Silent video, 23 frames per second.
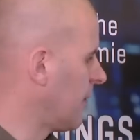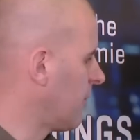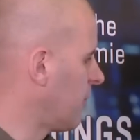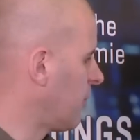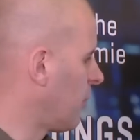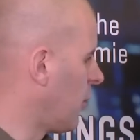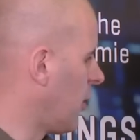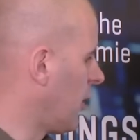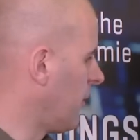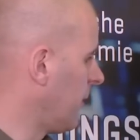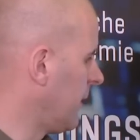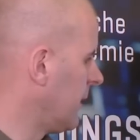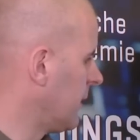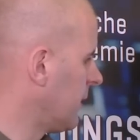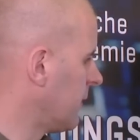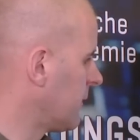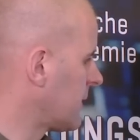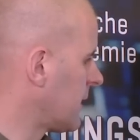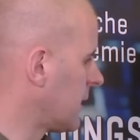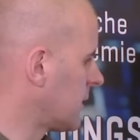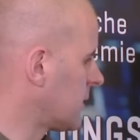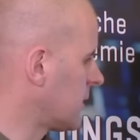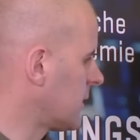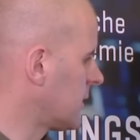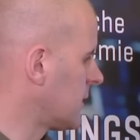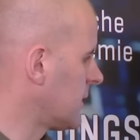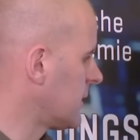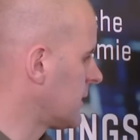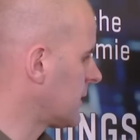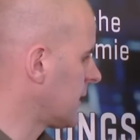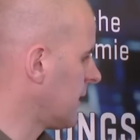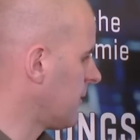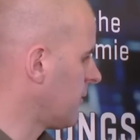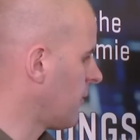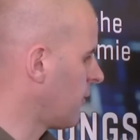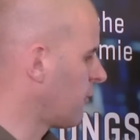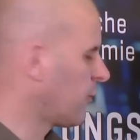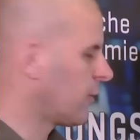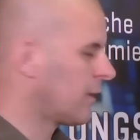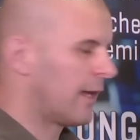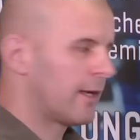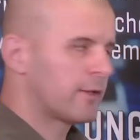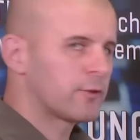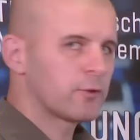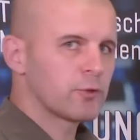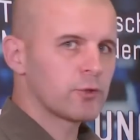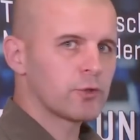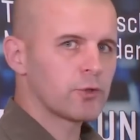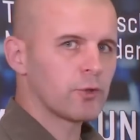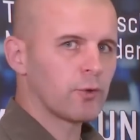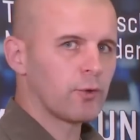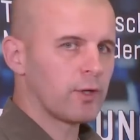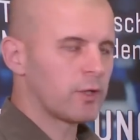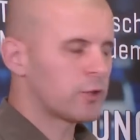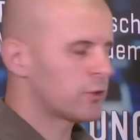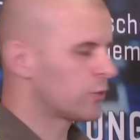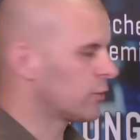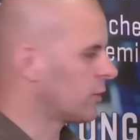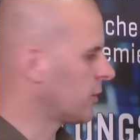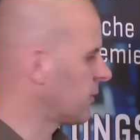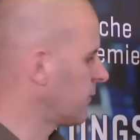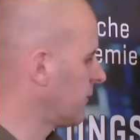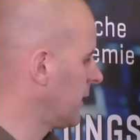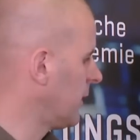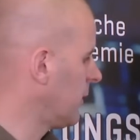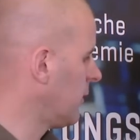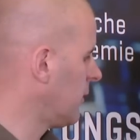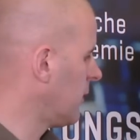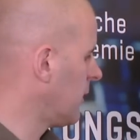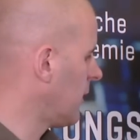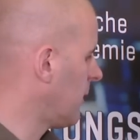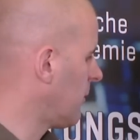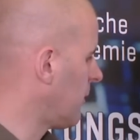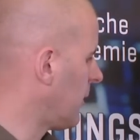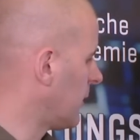the employment of such a system, we would like to show you a short video